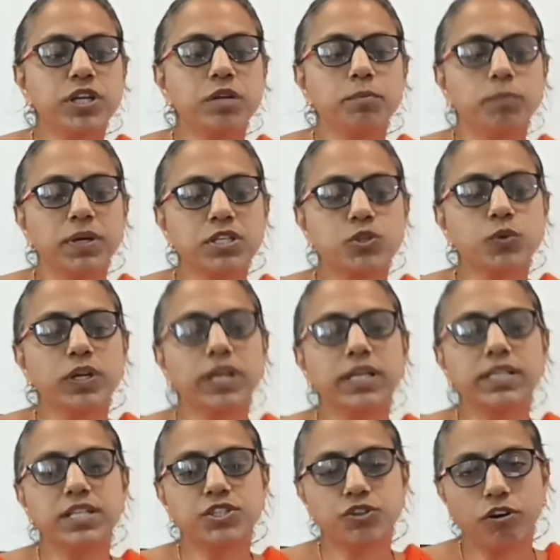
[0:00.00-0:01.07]
muscular
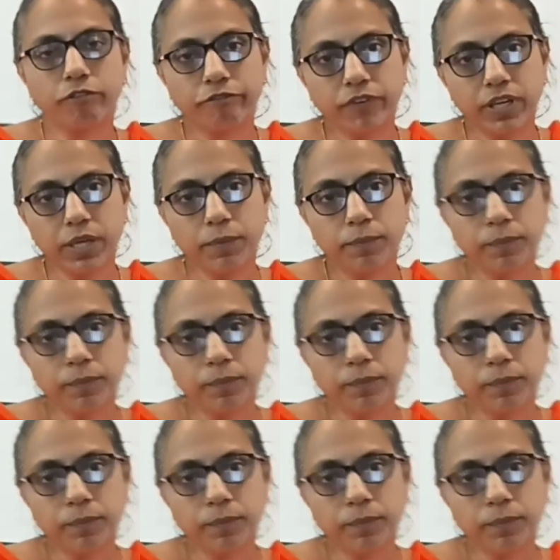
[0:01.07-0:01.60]
dystrophy.